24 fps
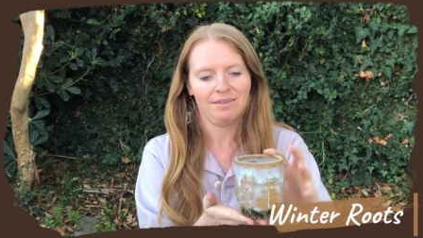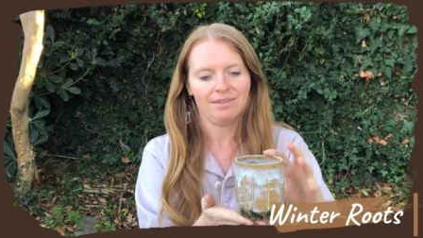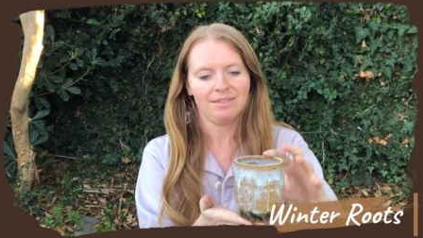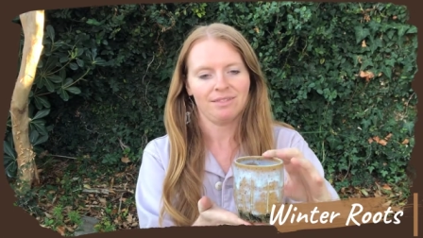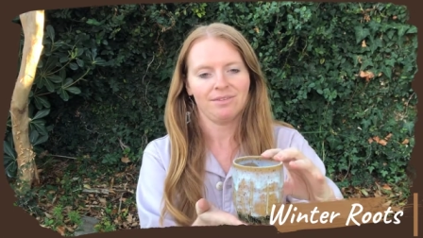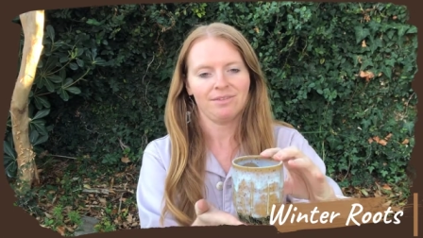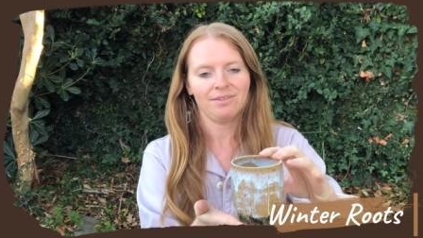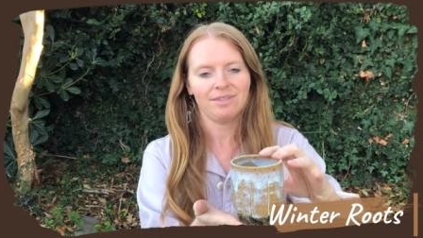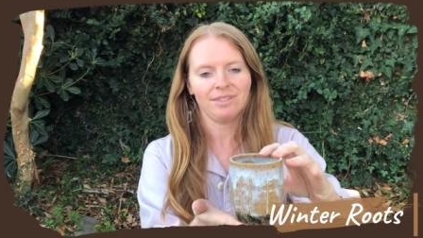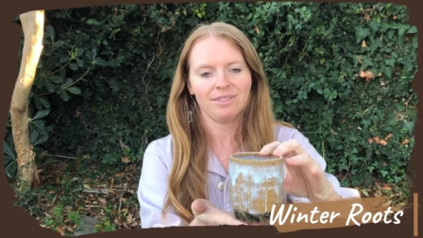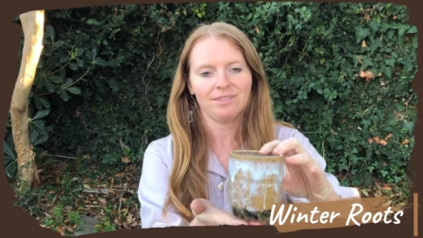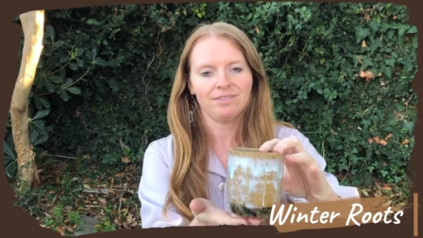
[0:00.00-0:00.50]

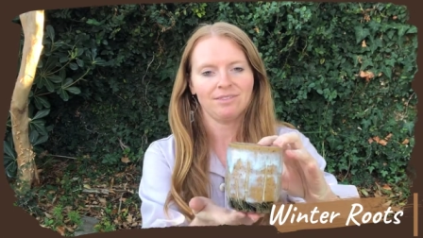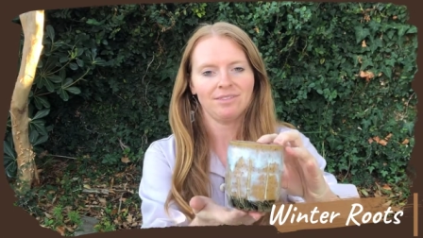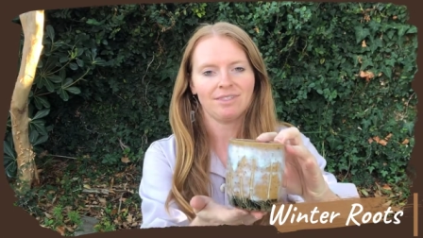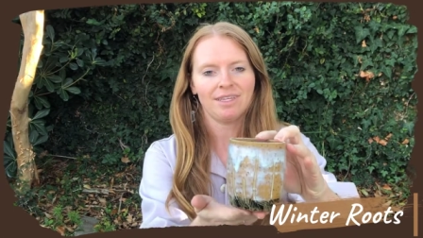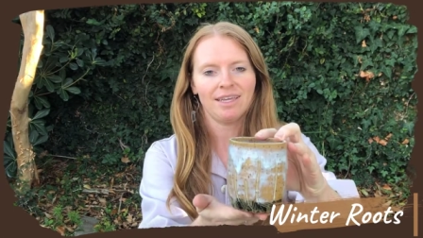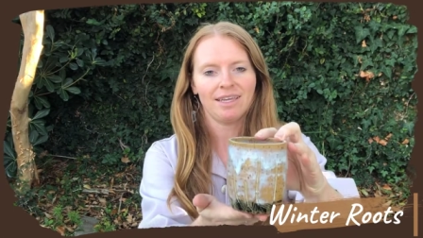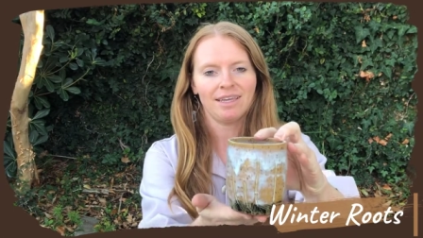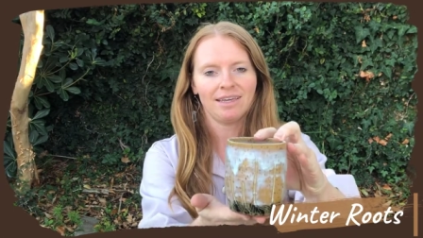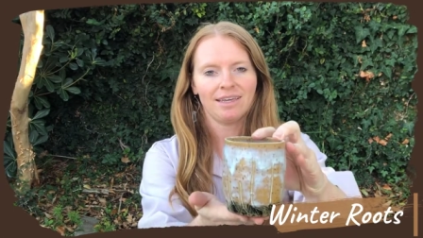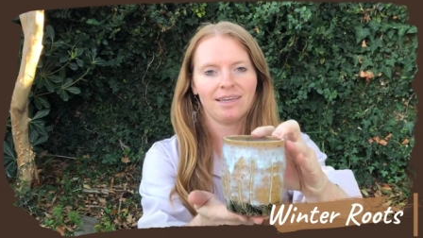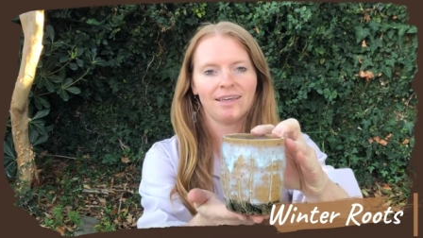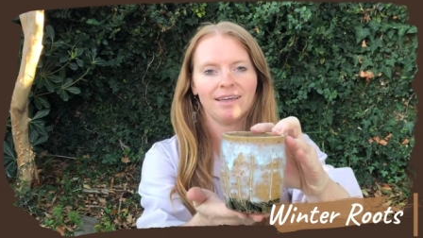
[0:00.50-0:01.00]
So I'll let you
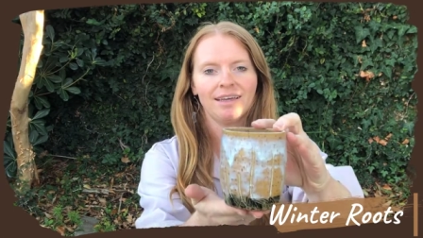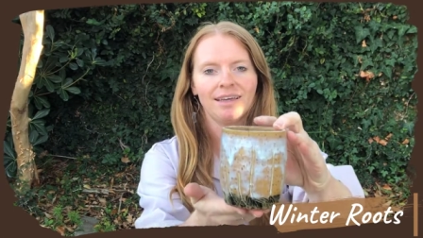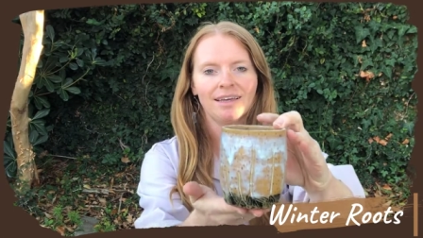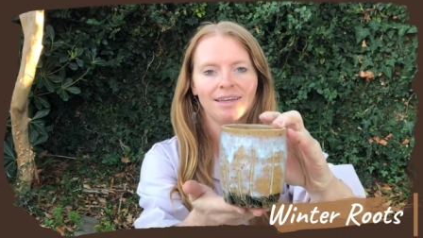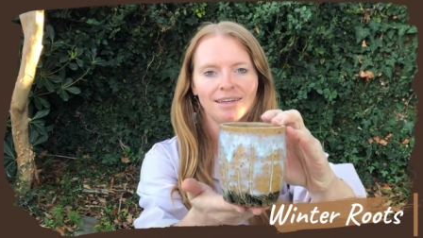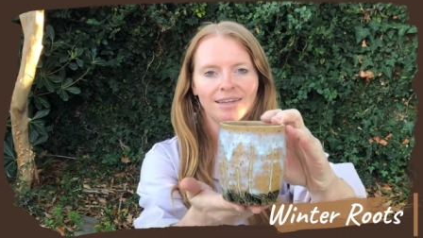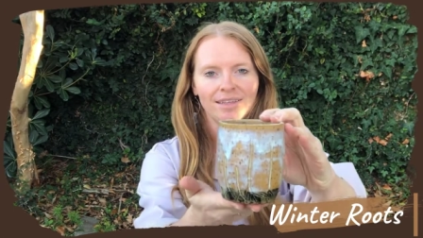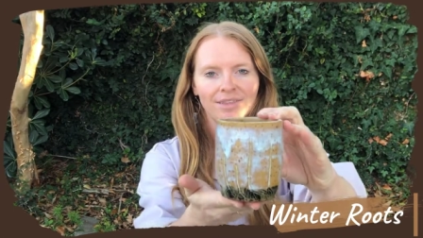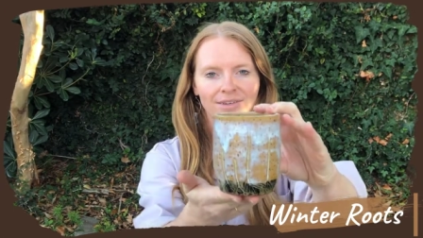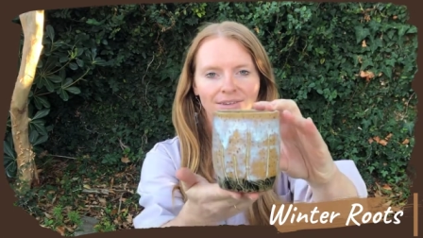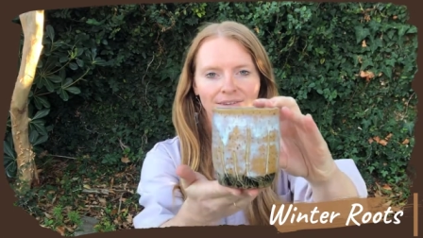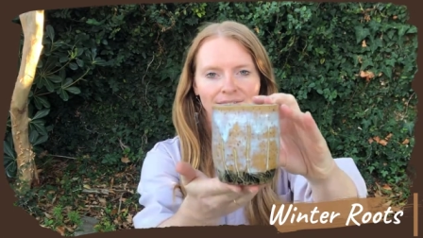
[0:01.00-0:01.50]
take
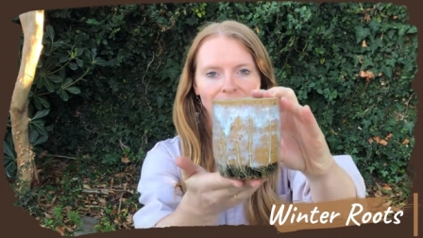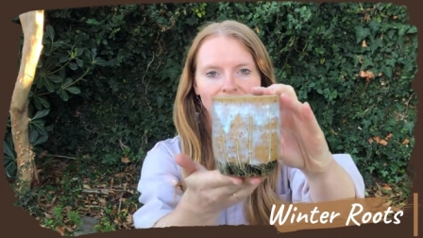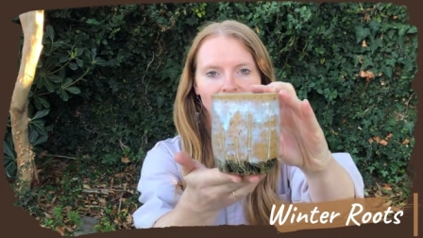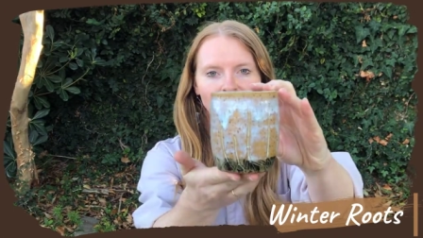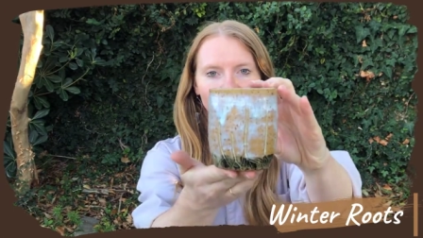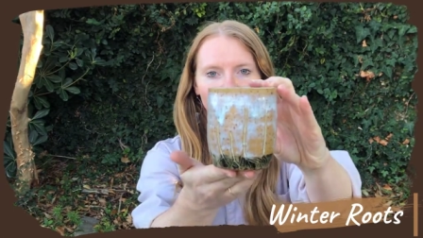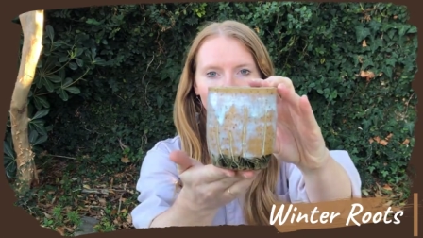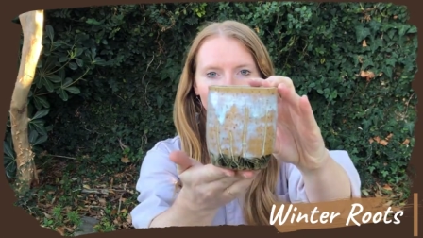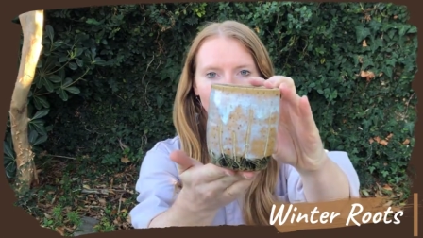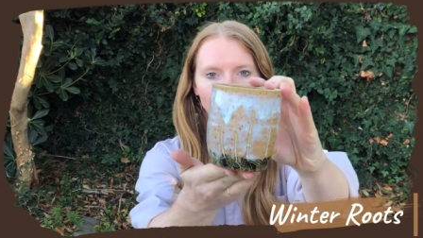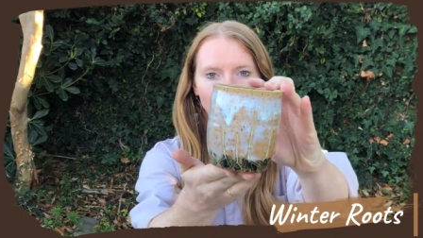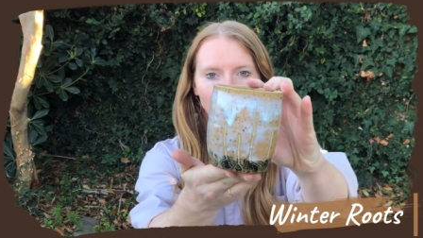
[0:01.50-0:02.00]
another
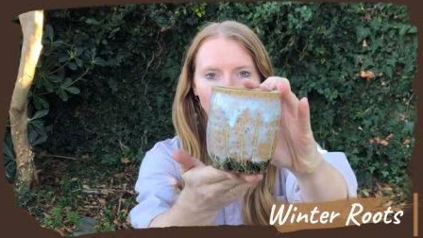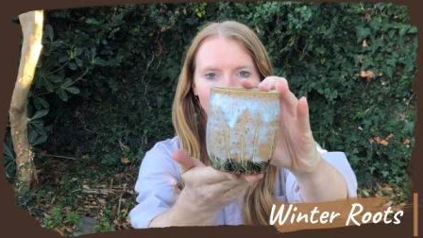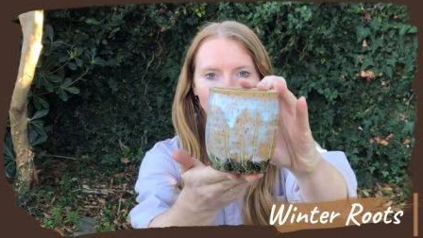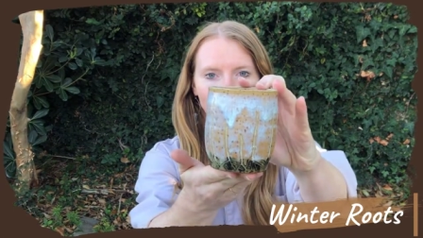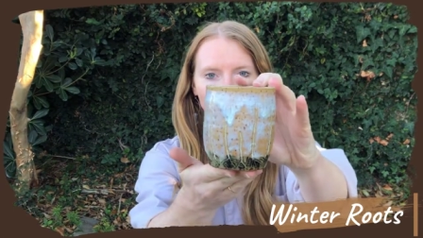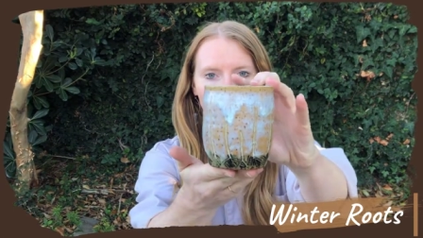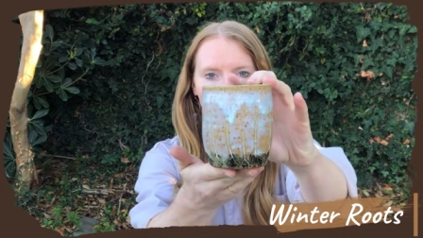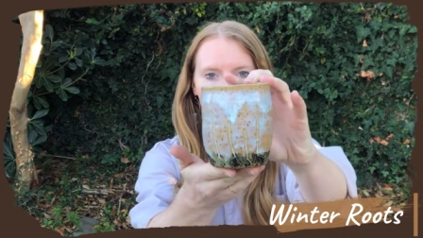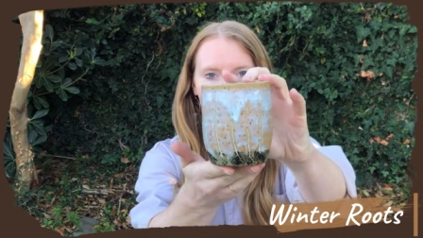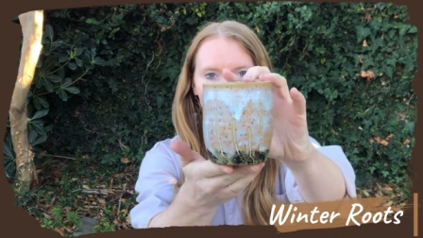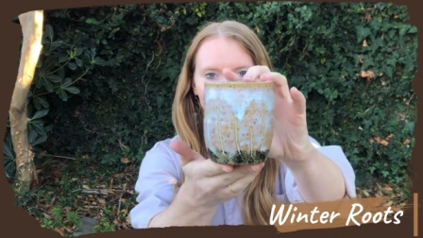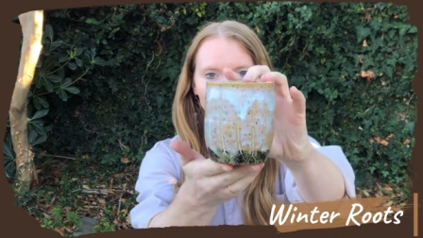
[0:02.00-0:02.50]
look
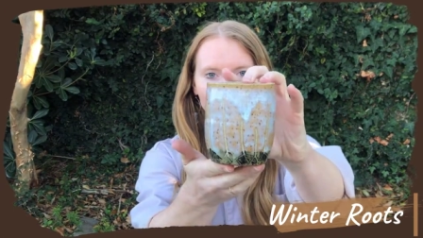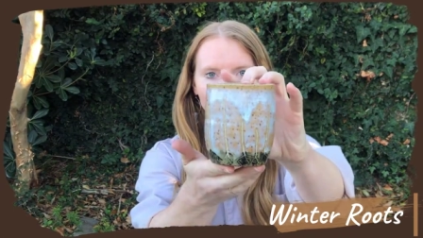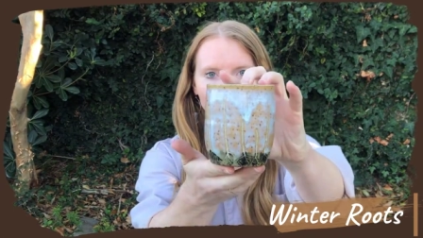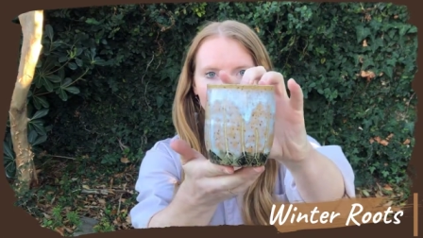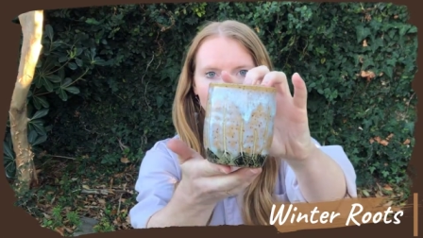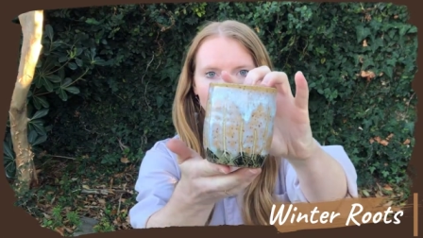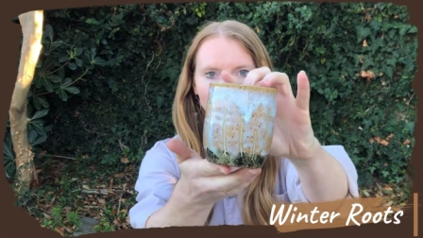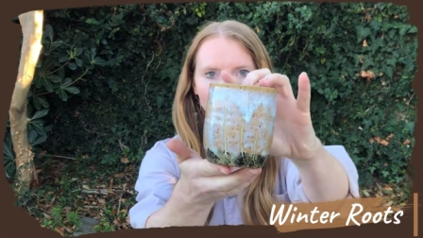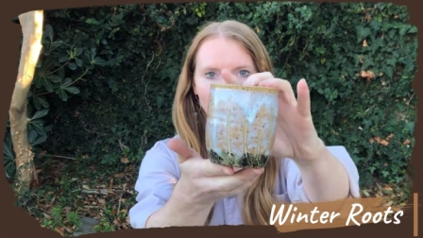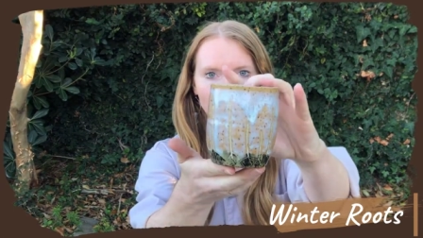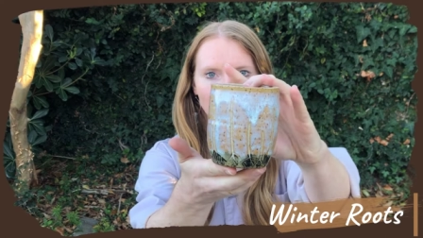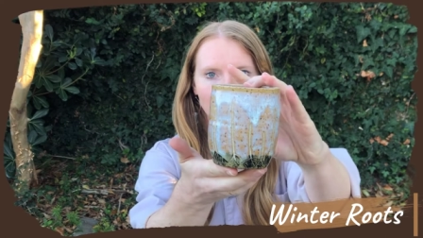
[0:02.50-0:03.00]
at the
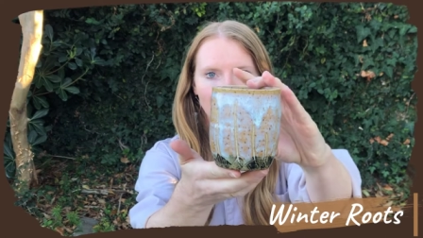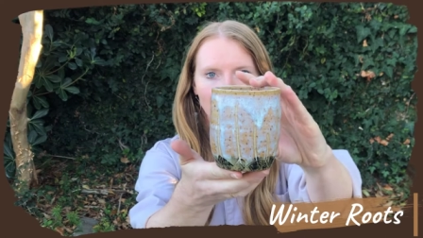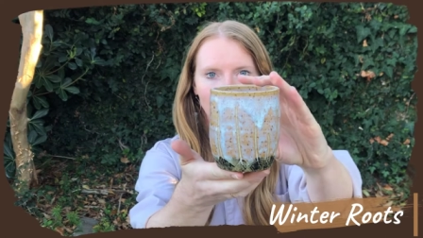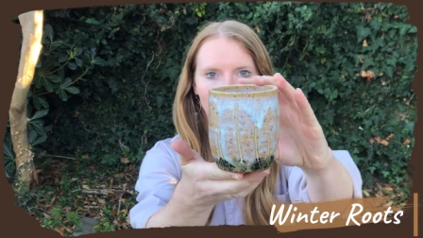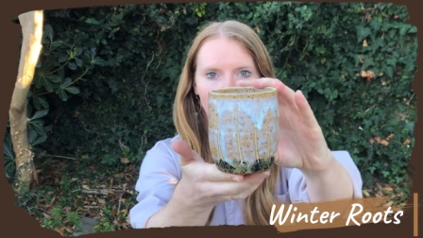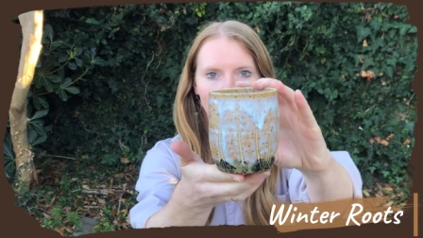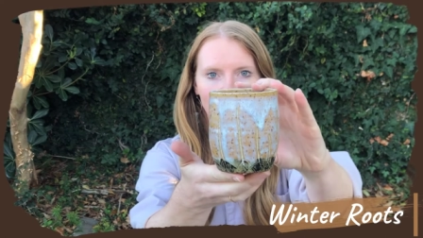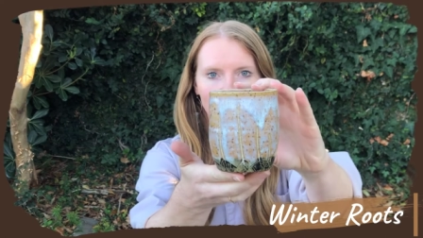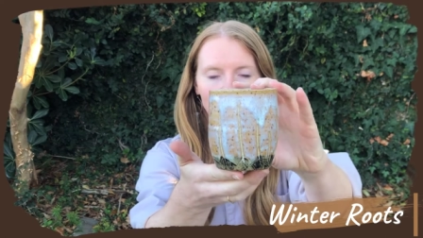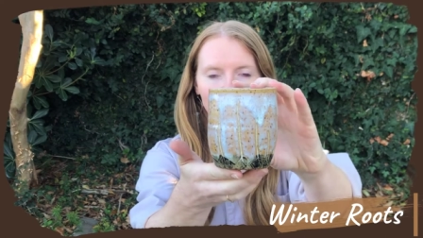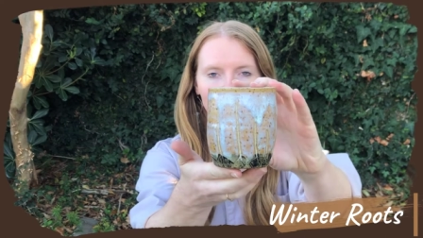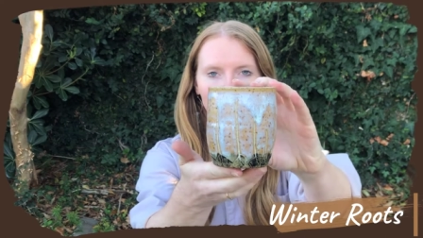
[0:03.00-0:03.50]
roots
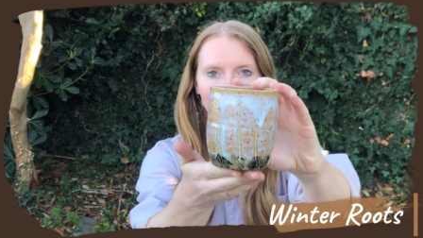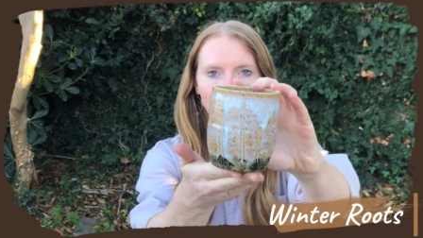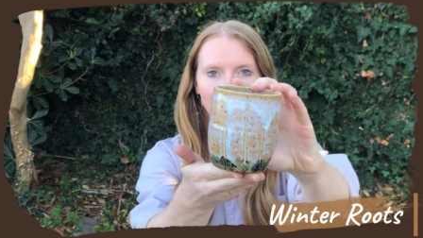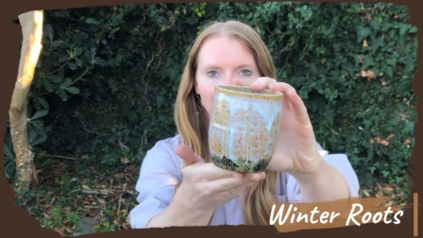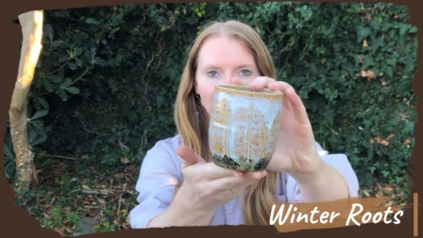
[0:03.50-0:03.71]
design, but